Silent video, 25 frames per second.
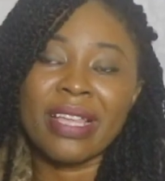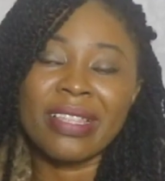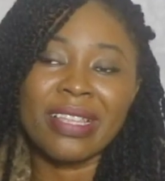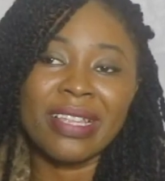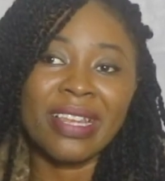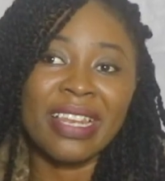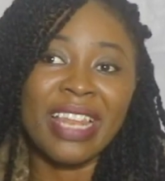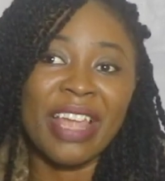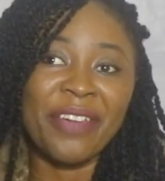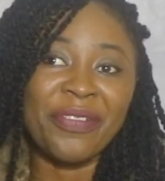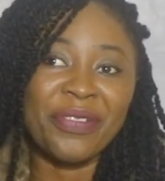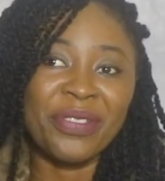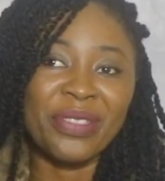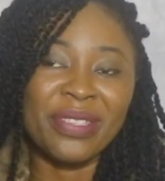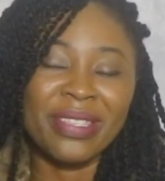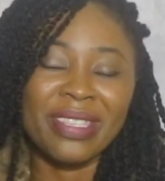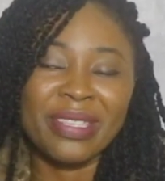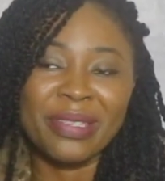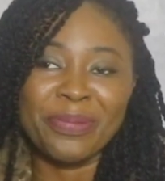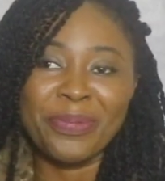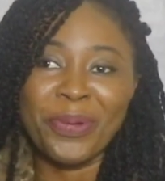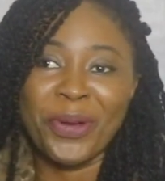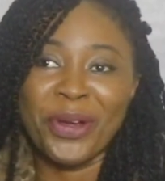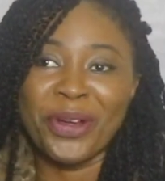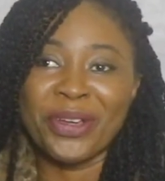the
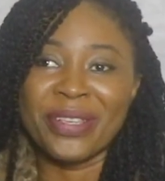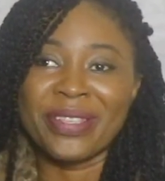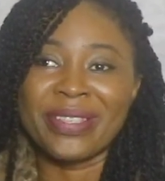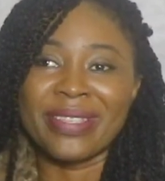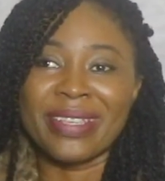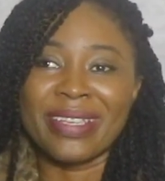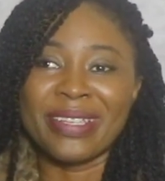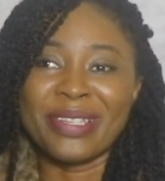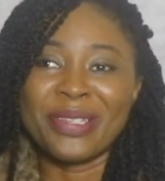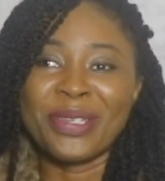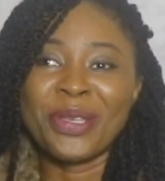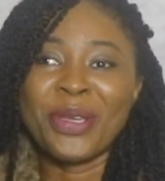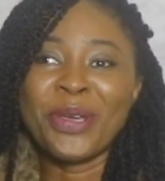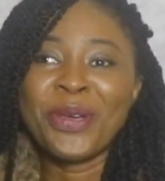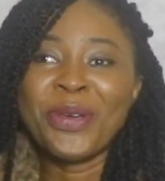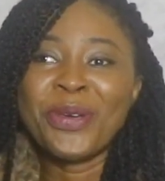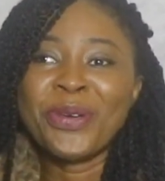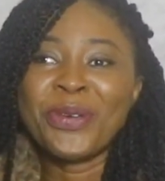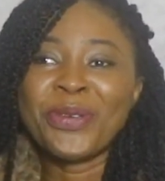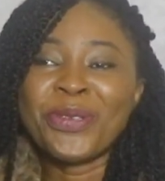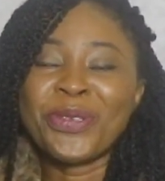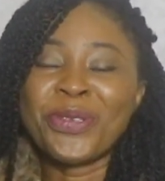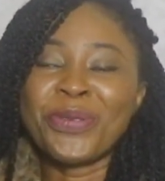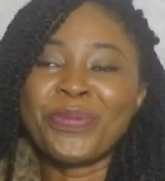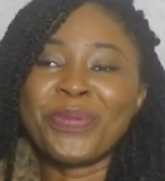11th person
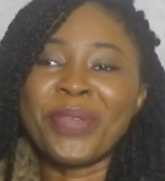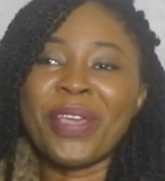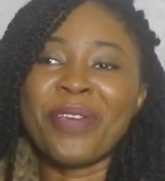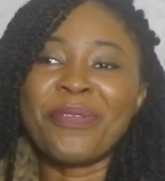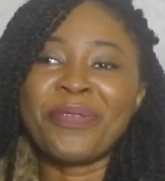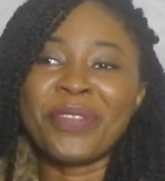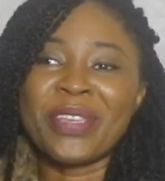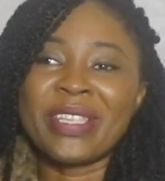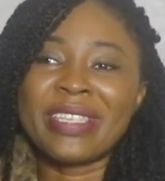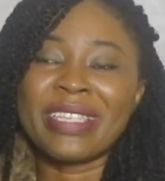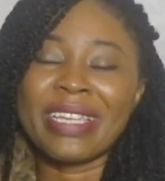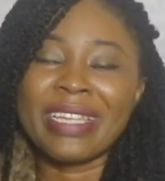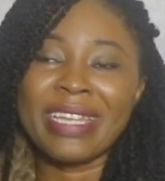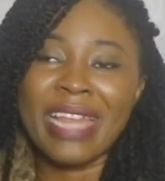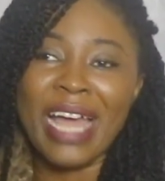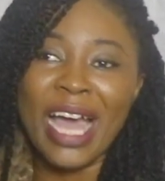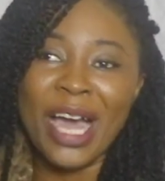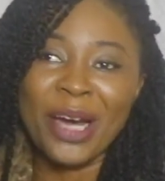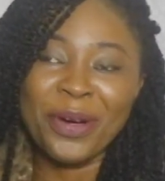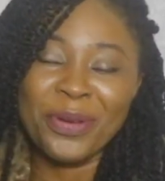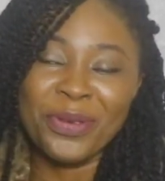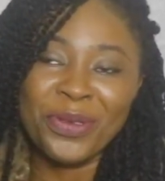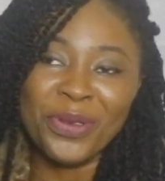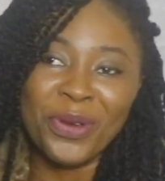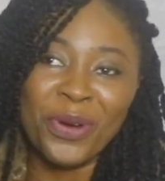to be evicted
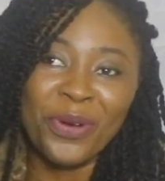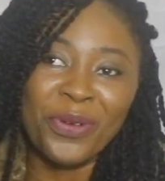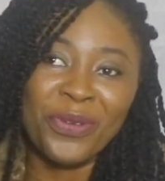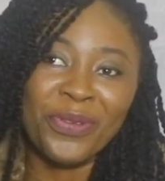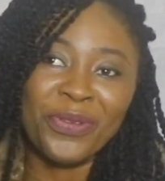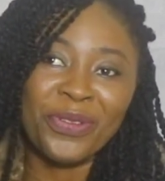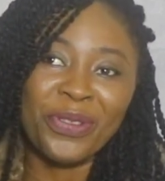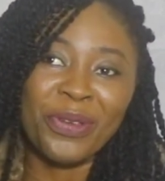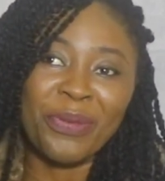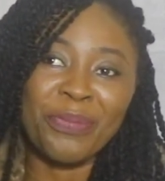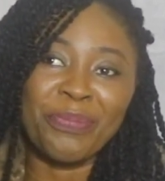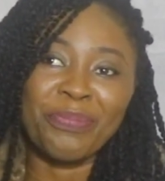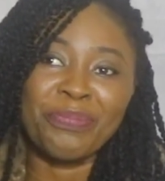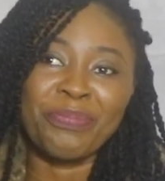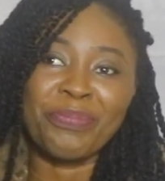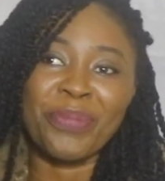out of the